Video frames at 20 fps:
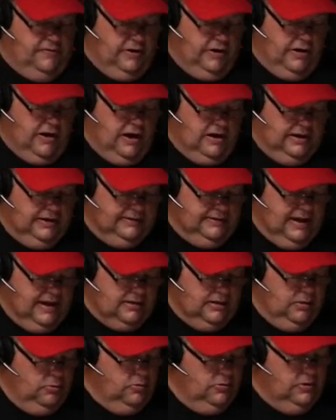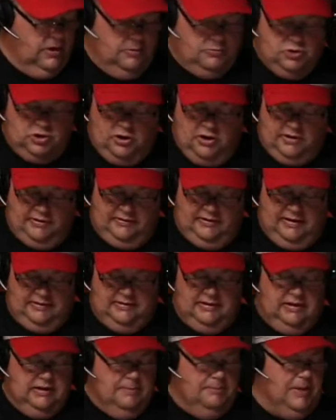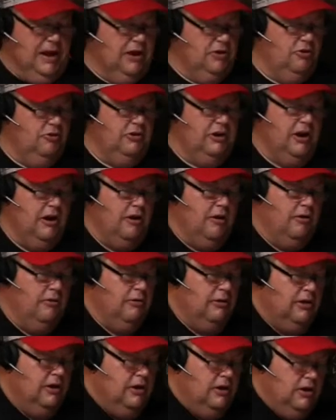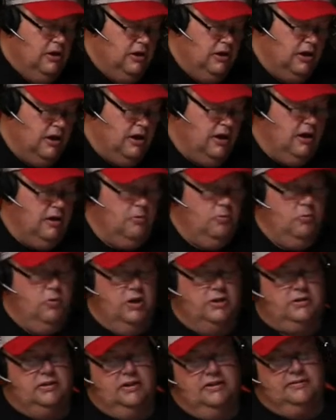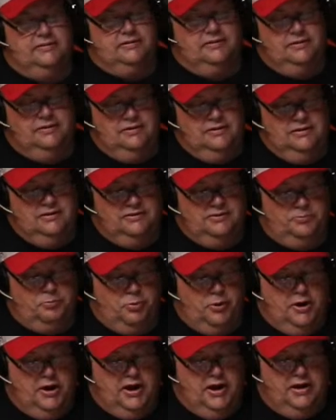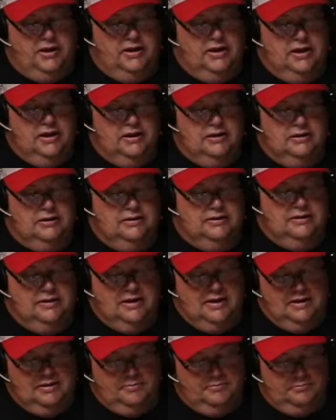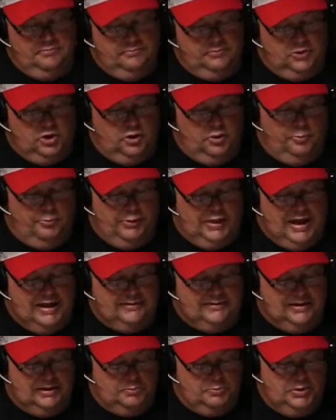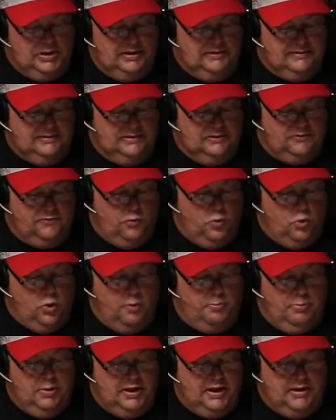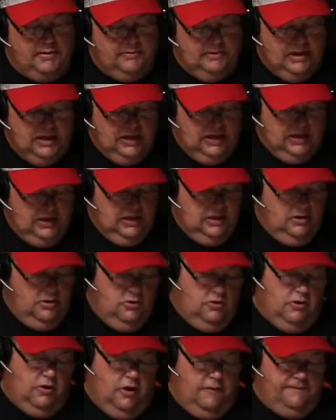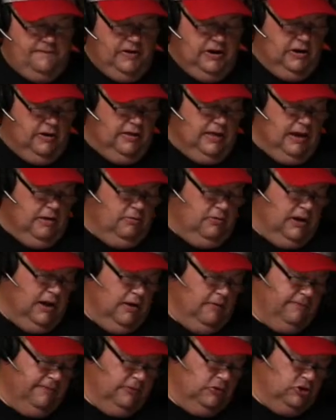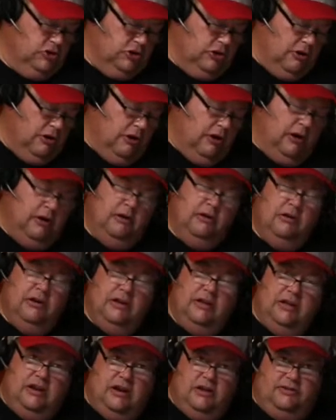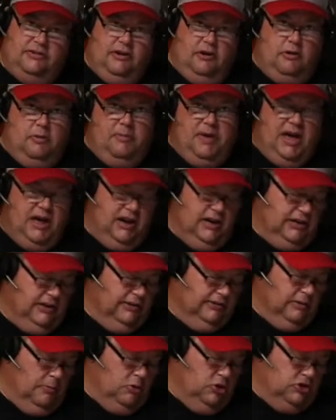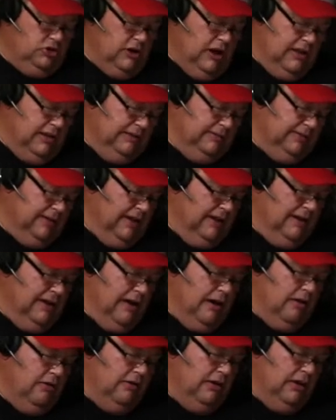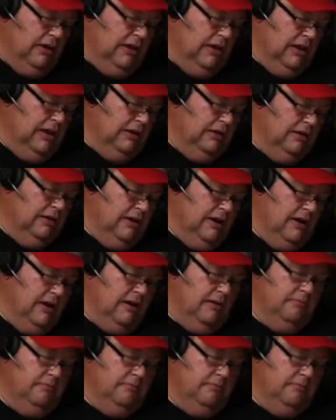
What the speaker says: out exactly, I'm sure it says in the manual here what this spring and little plastic piece is for, but I'll figure that one out for sure. And I'll talk about it because I'm going to try this thing out. And I